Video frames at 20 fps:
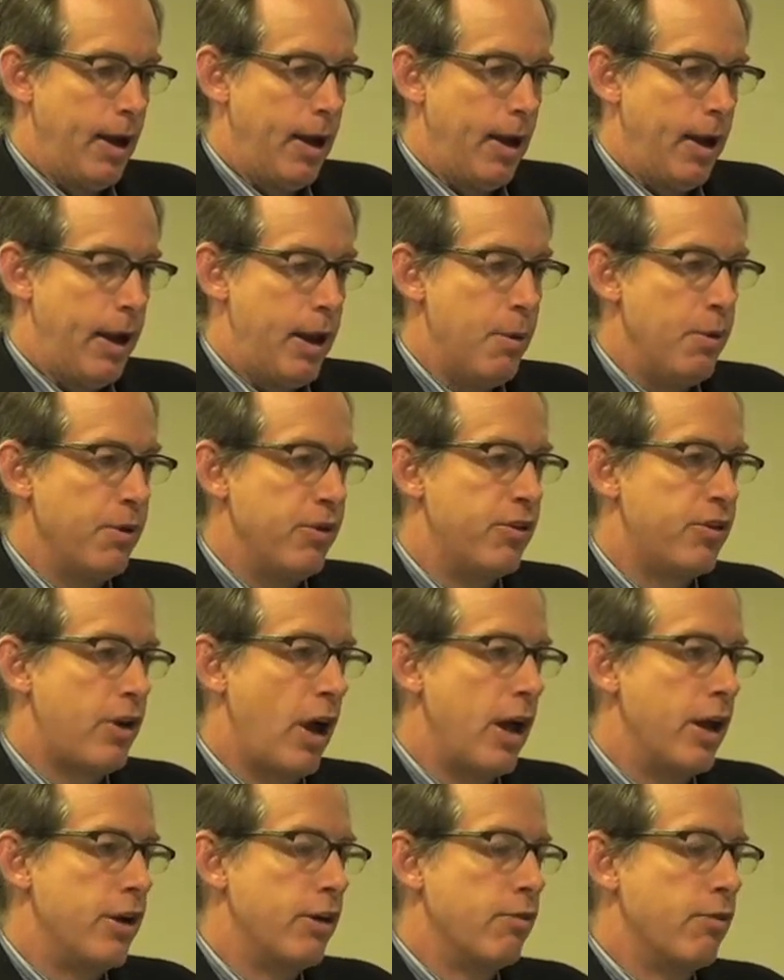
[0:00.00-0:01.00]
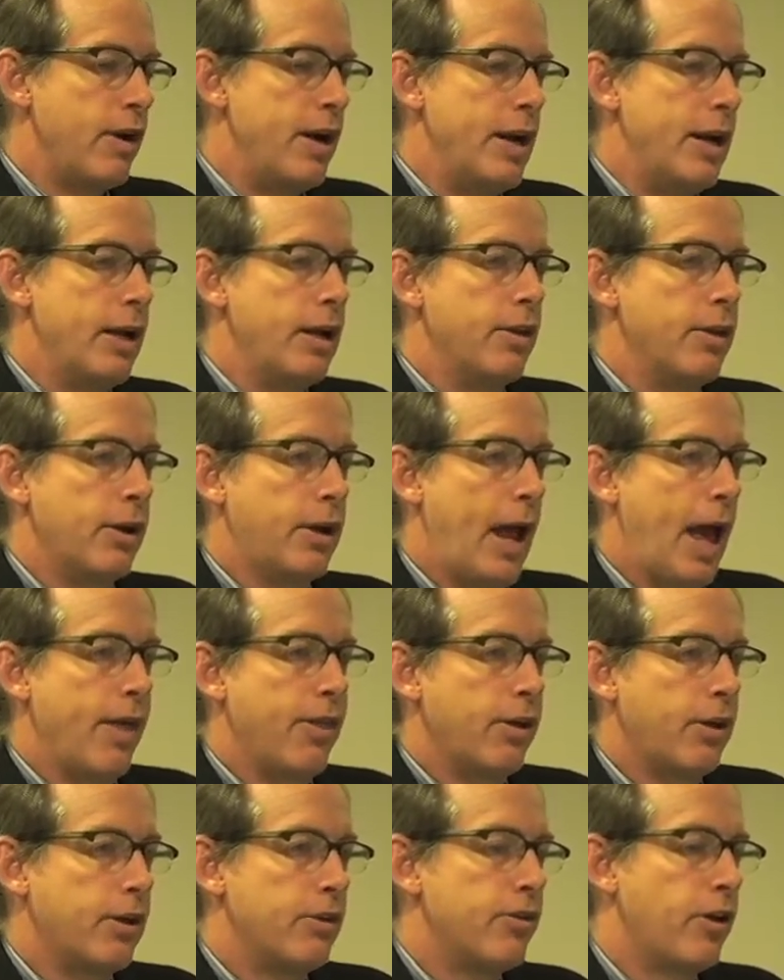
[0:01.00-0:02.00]
he was stunned reading the
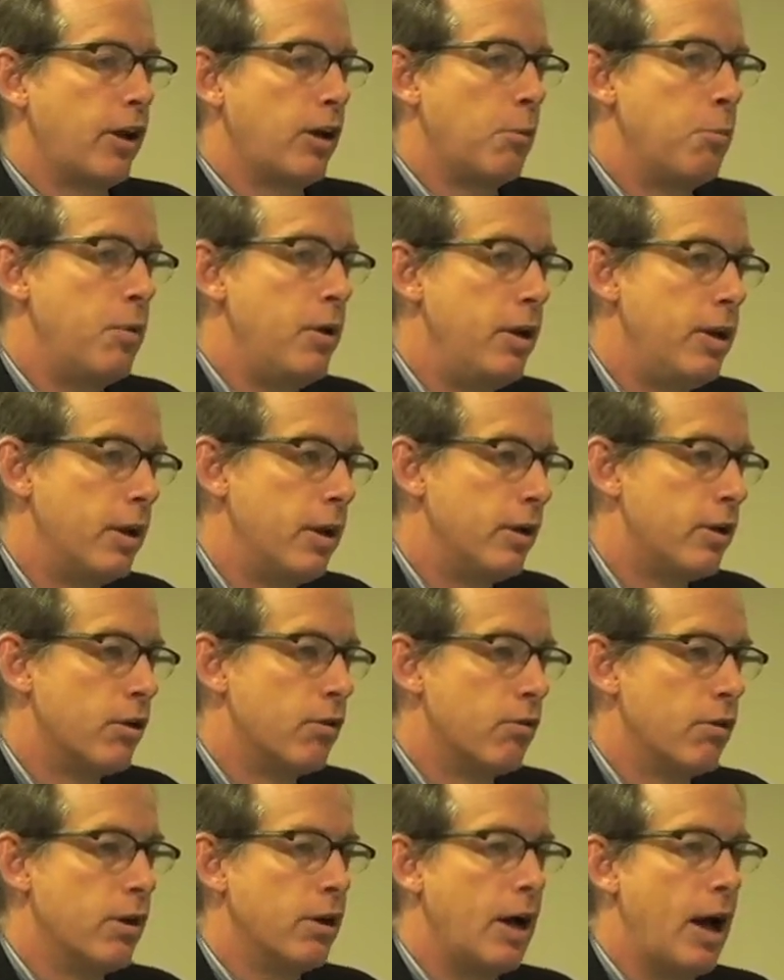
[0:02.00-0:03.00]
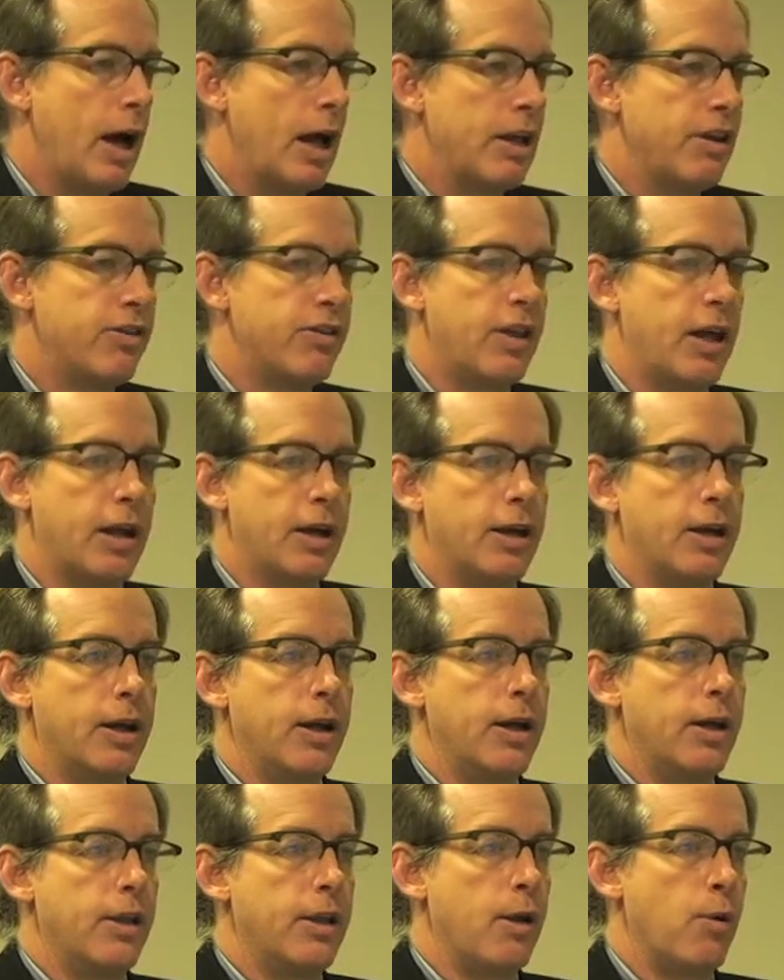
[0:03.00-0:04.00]
Catholic Encyclopedia to realize that
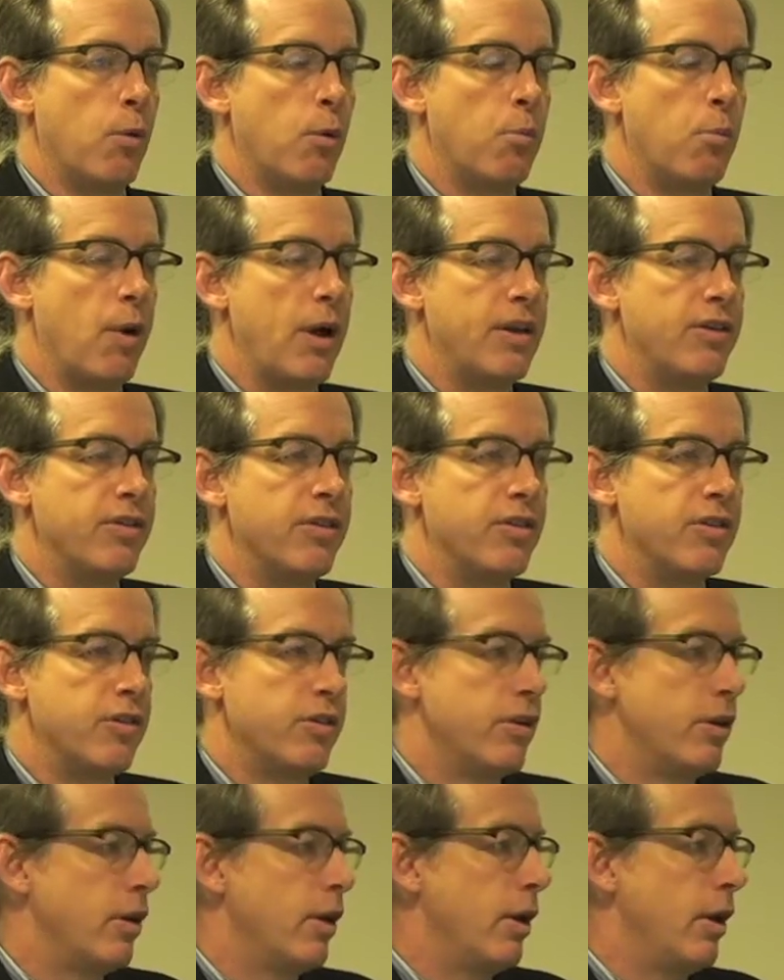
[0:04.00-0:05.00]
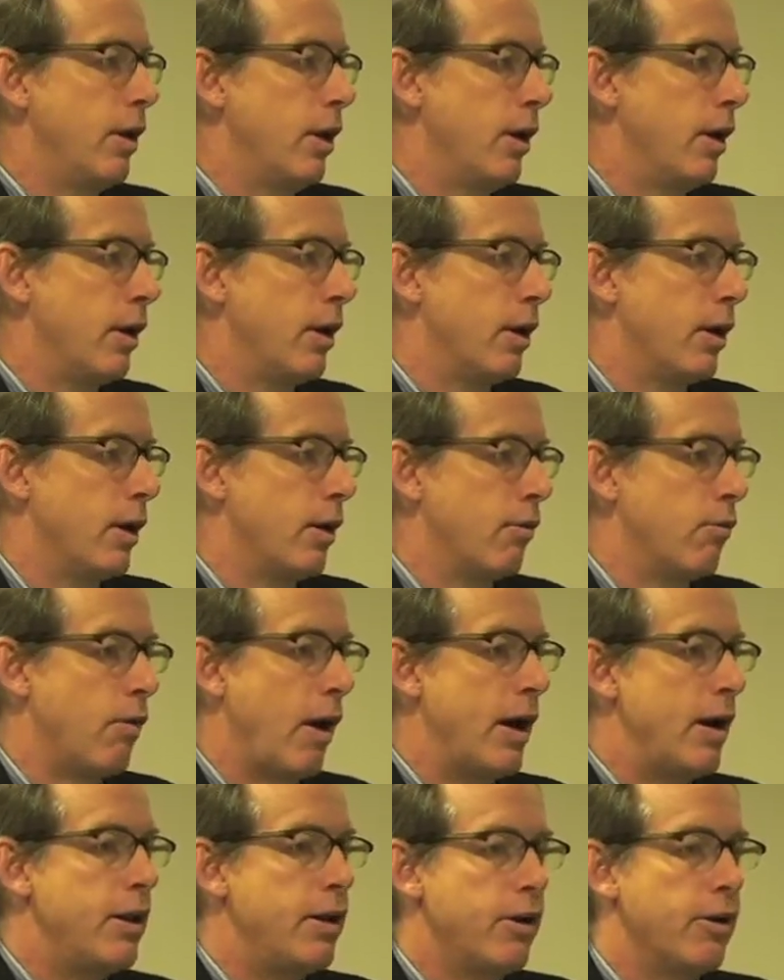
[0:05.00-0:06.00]
uh, there were places uh,
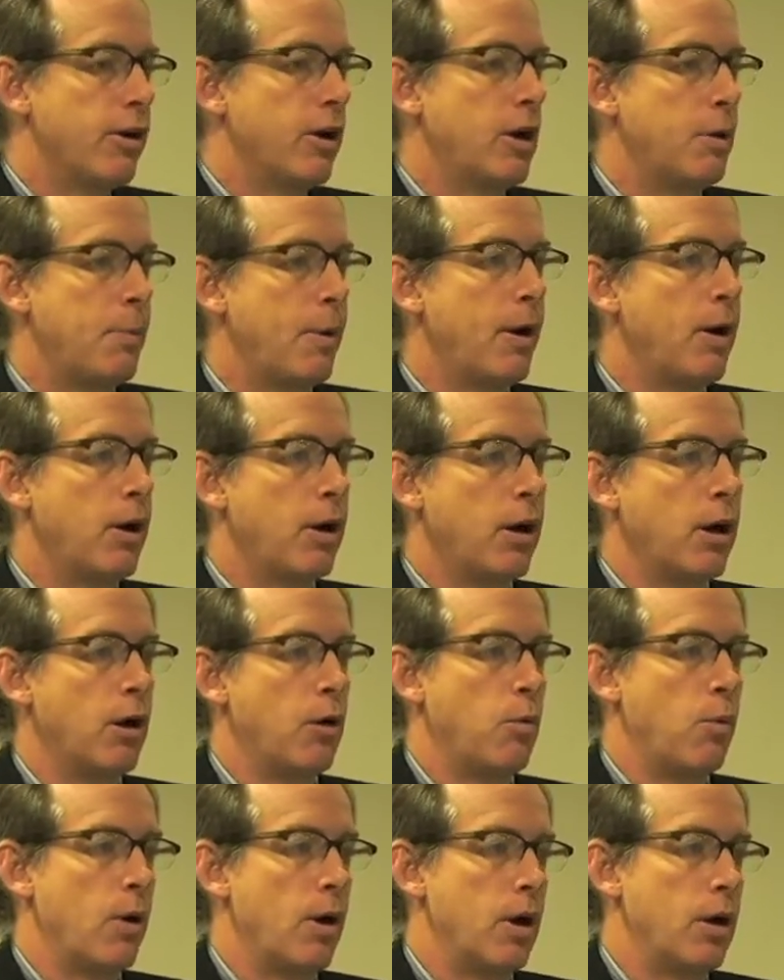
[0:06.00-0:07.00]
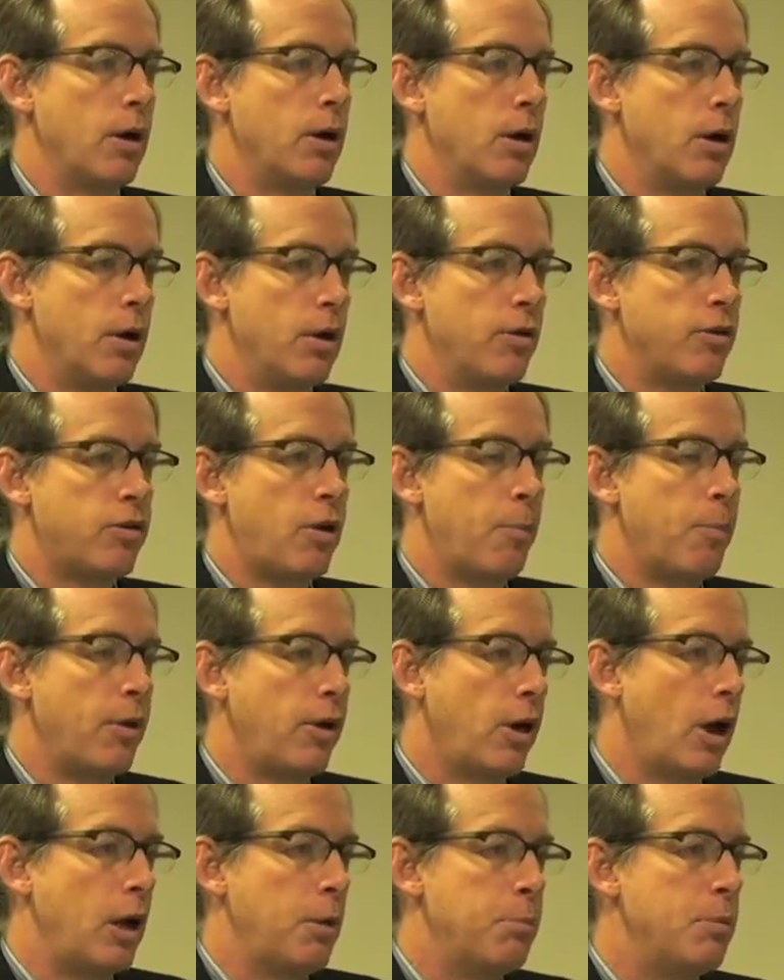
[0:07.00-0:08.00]
right here in America where something
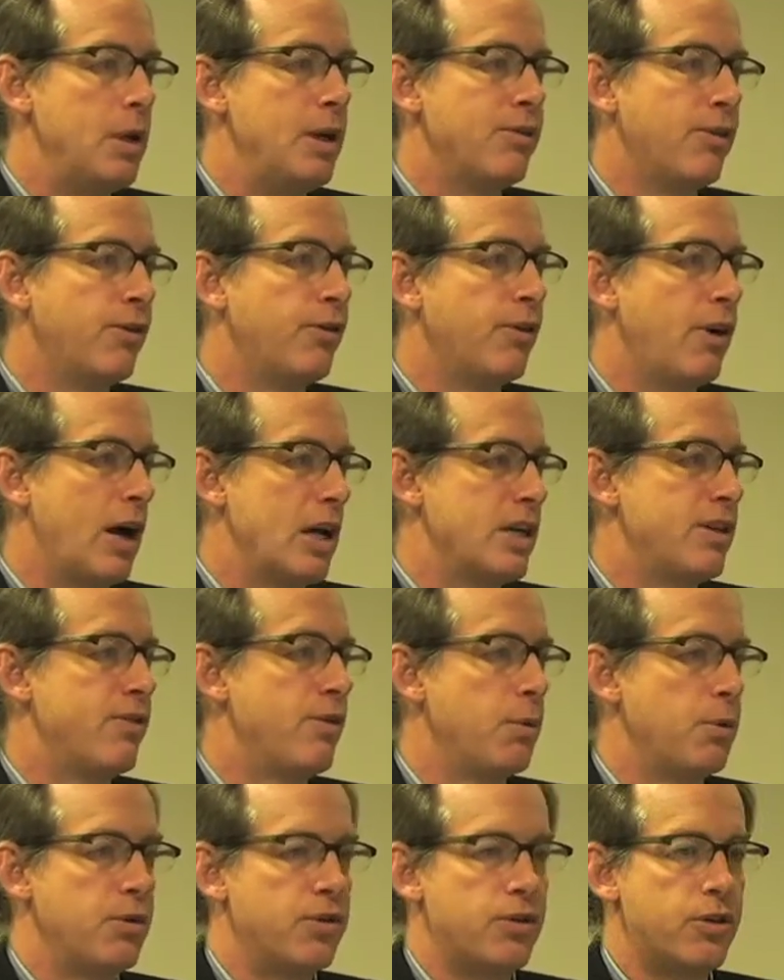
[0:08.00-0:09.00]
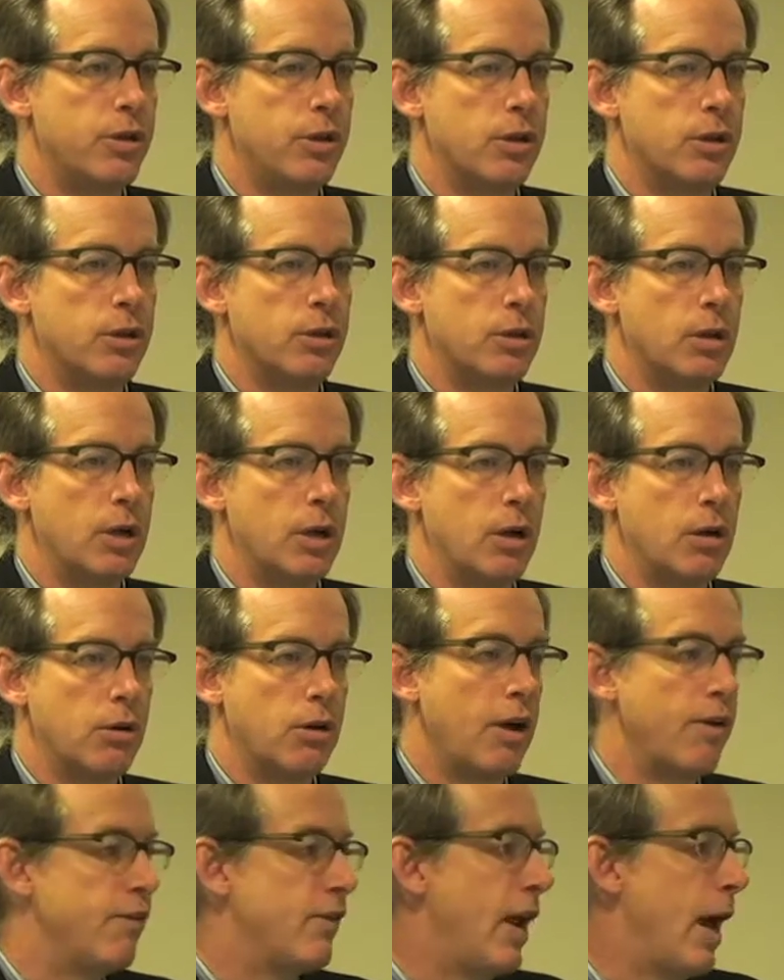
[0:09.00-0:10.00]
like medieval philosophy was still uh,
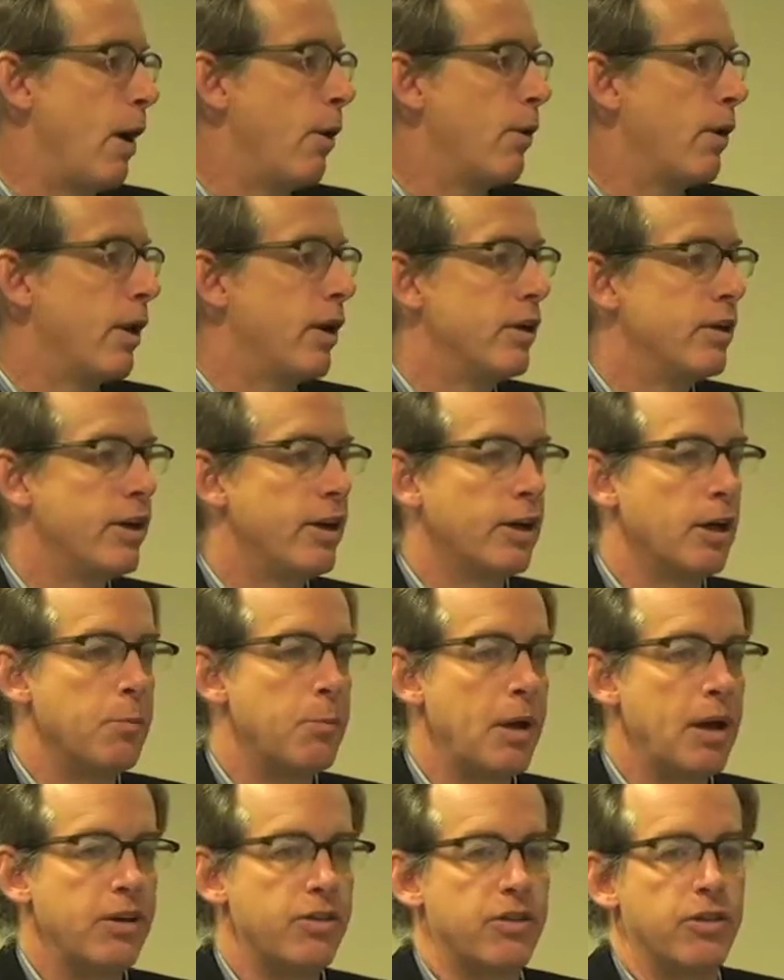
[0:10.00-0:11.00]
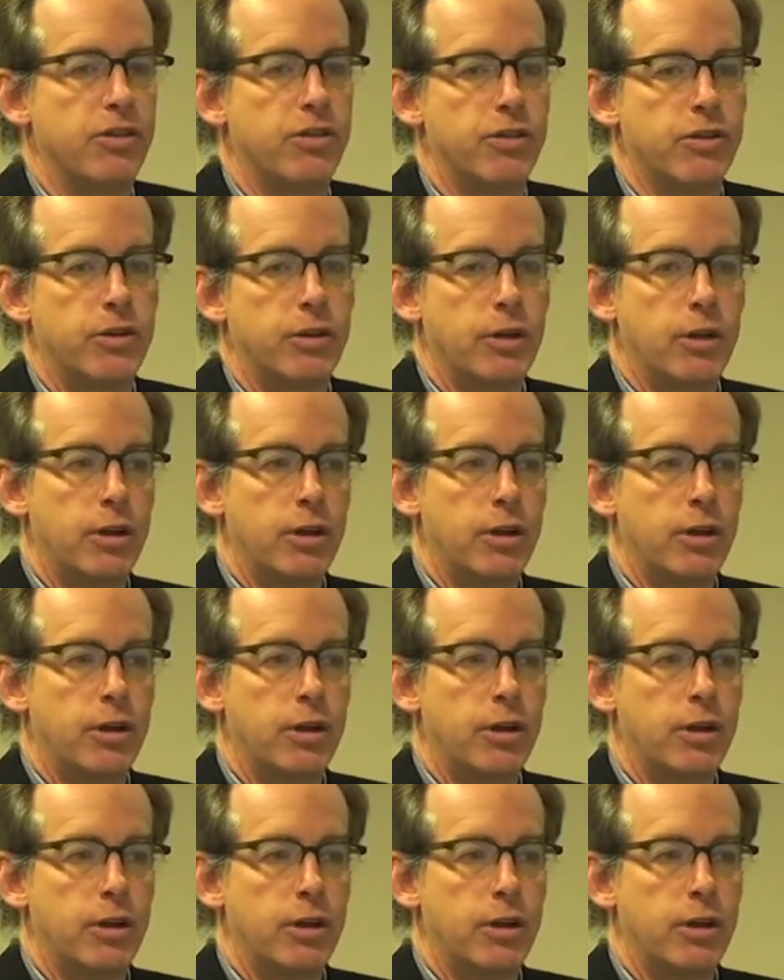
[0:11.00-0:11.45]
lived out on a daily basis.